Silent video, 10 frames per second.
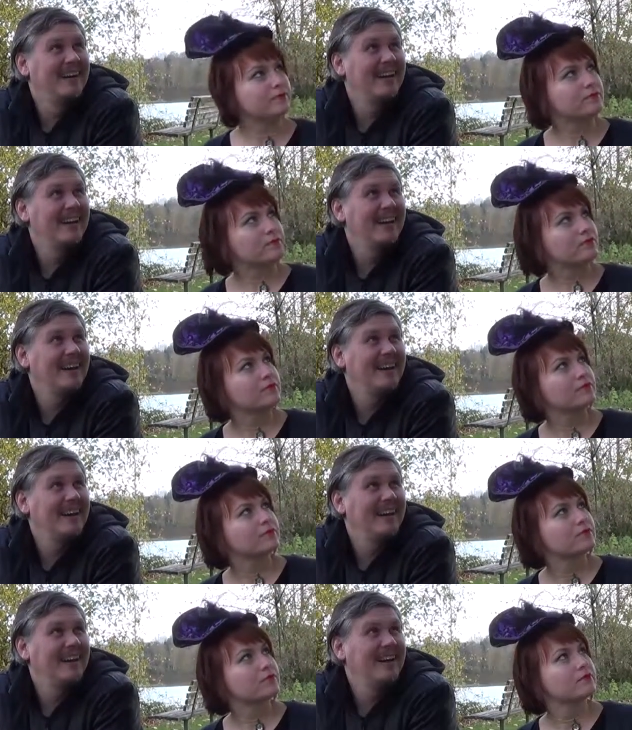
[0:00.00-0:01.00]

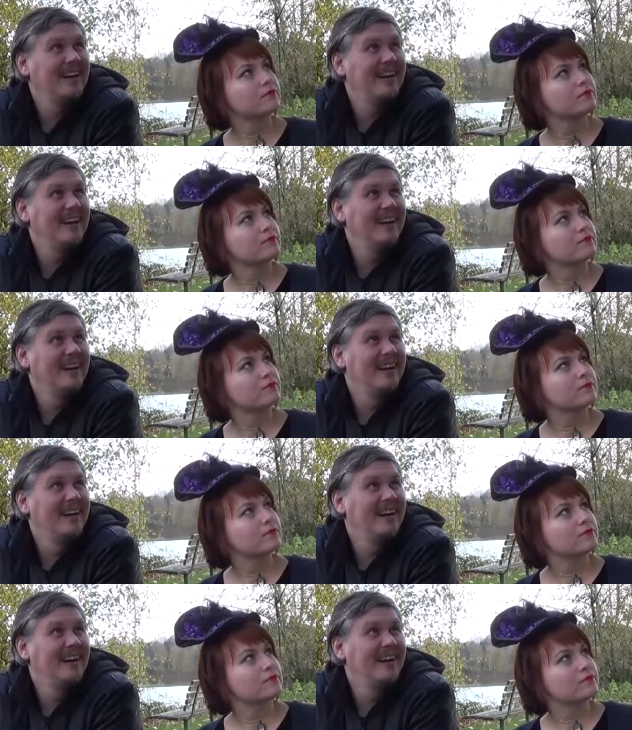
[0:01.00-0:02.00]

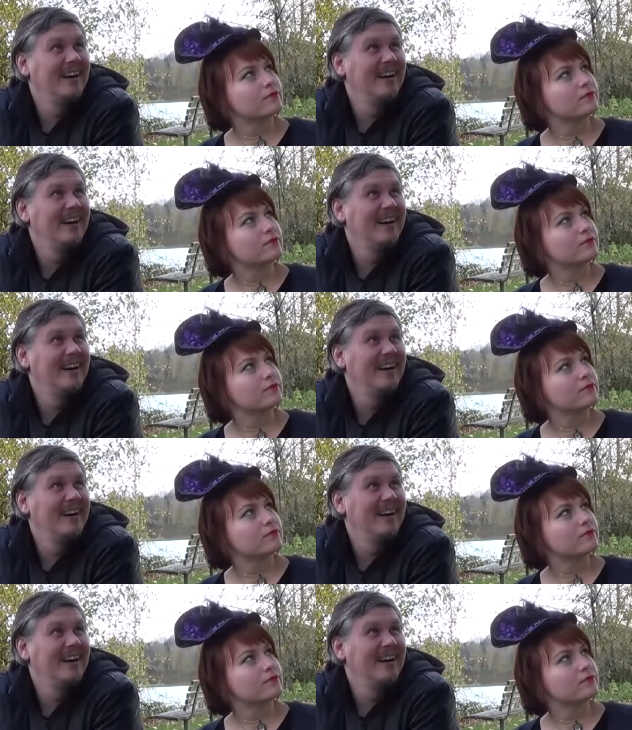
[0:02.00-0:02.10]
Nobody speaks.